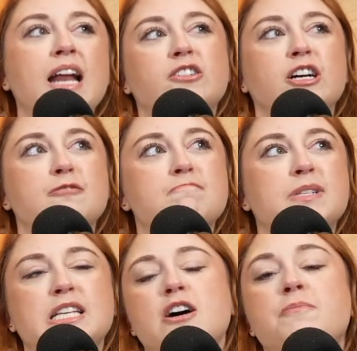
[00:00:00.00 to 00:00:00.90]
know.
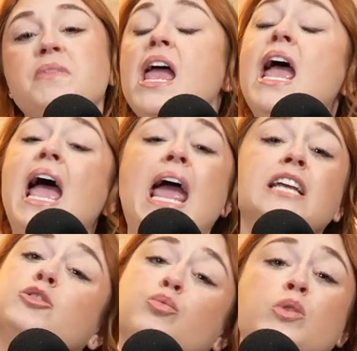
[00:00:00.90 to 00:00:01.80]
So
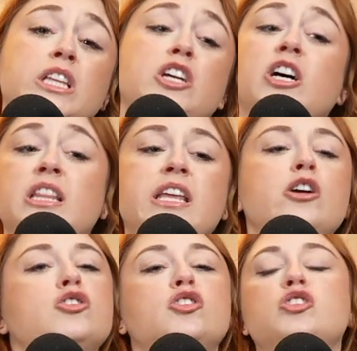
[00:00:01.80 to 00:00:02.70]
it's really good. There
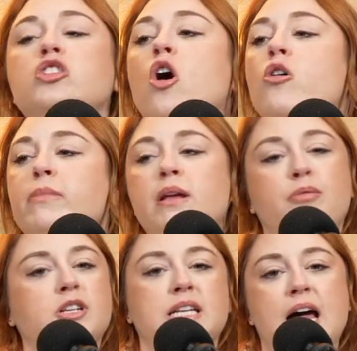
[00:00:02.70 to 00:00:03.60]
are so many
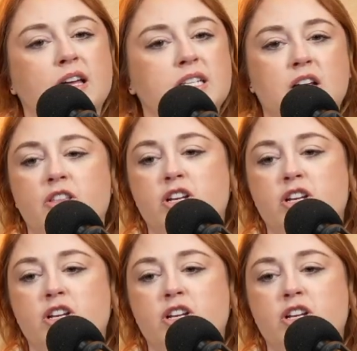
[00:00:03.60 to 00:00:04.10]
personalities on that